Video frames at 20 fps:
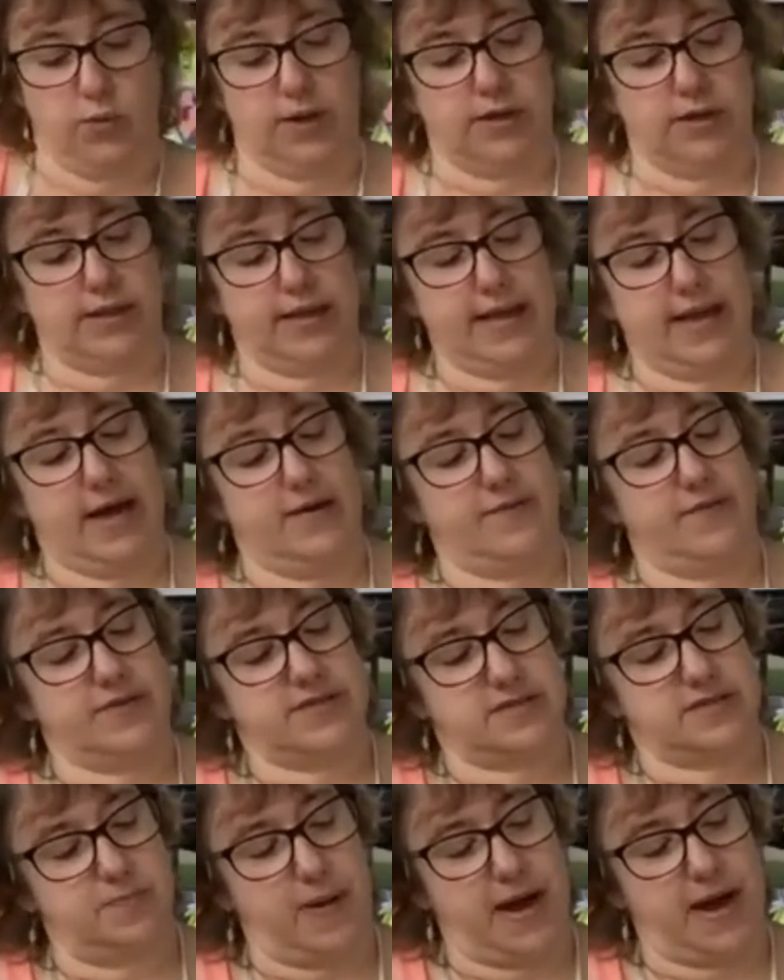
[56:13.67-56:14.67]
really have a
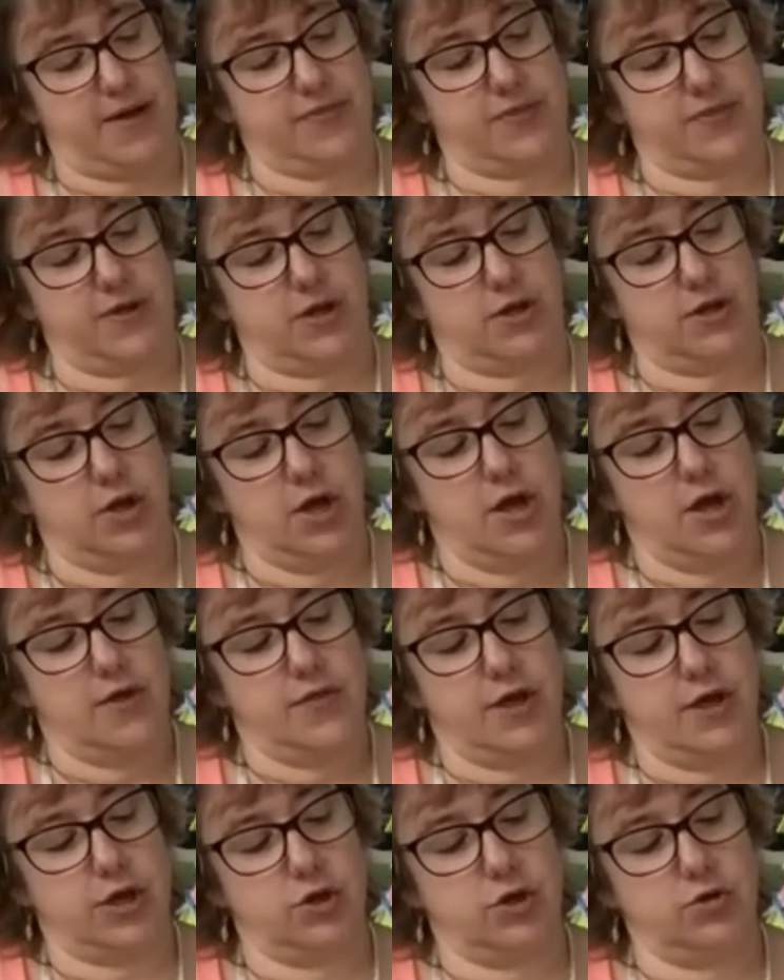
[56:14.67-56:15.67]
spot
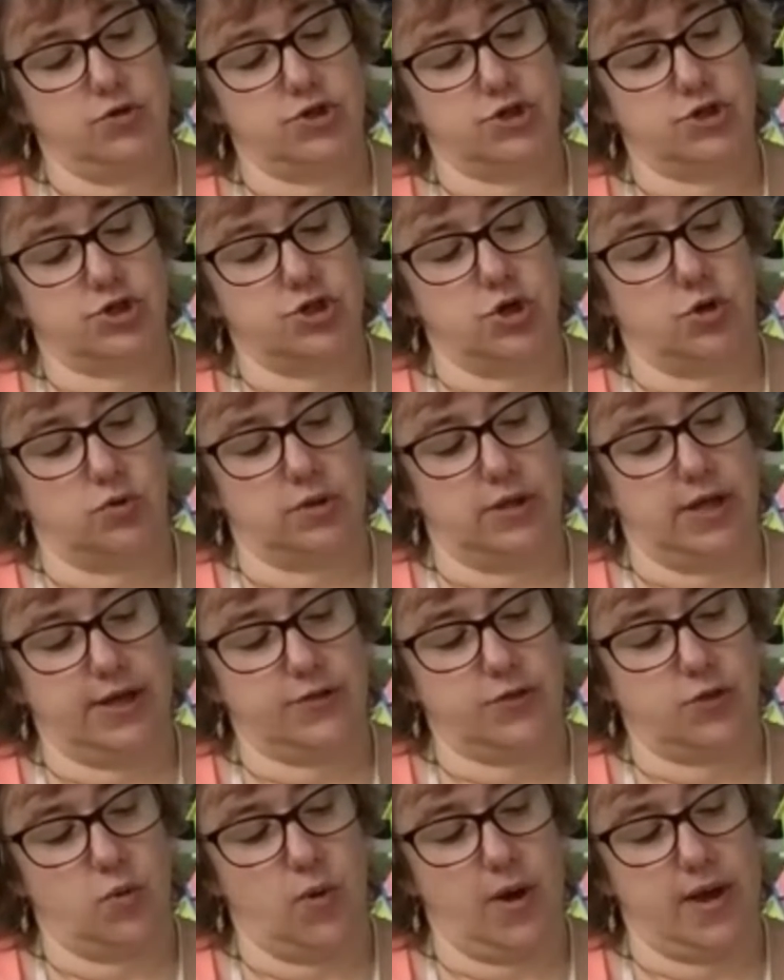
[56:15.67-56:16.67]
that you just don't
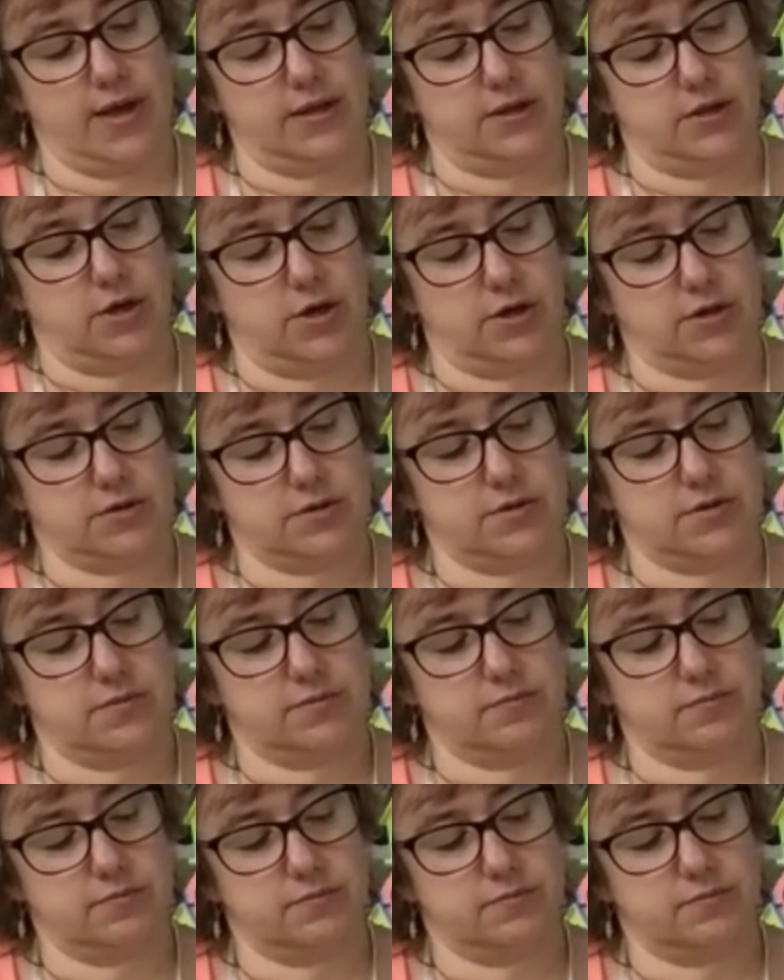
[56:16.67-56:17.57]
like the way it looked.